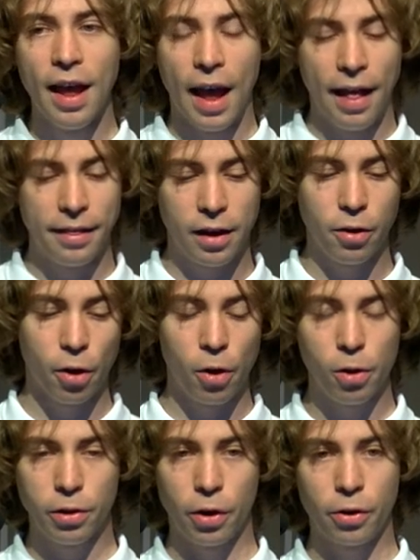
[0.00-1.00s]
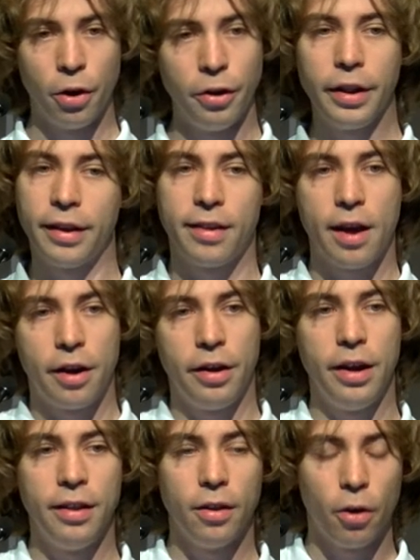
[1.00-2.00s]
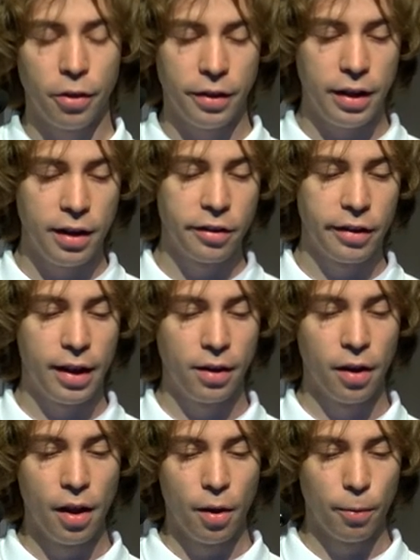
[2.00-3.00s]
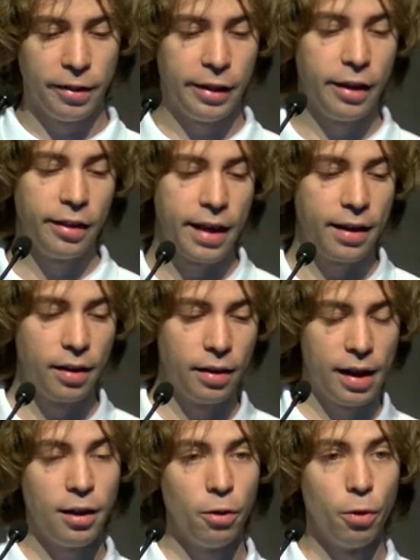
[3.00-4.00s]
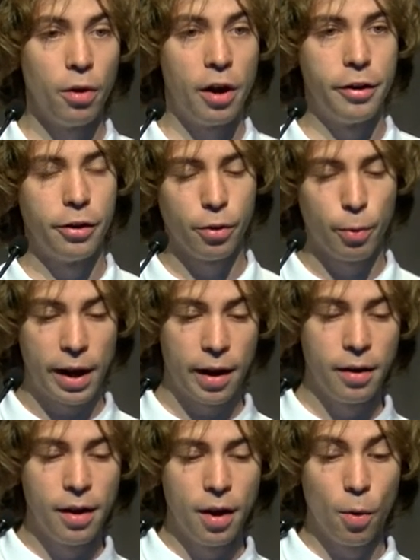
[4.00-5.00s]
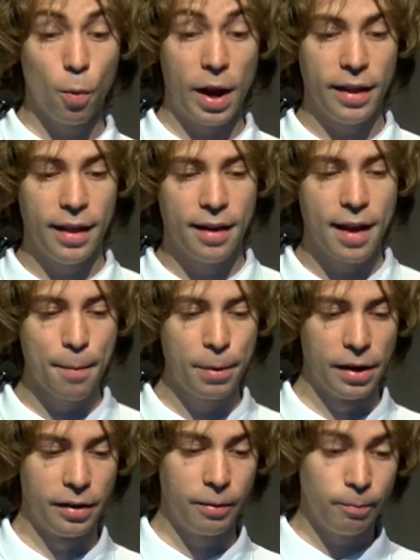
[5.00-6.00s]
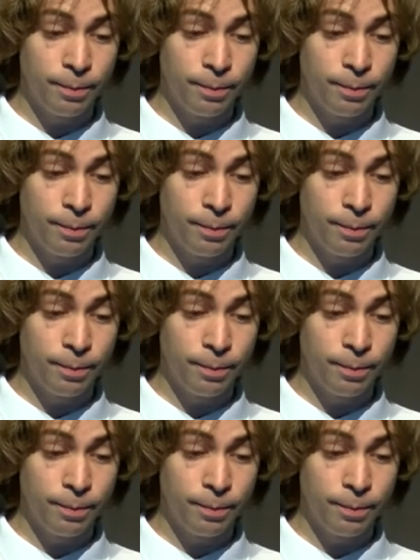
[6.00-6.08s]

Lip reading: and then all your contacts are on the internet within a second, and you are not aware why that happened.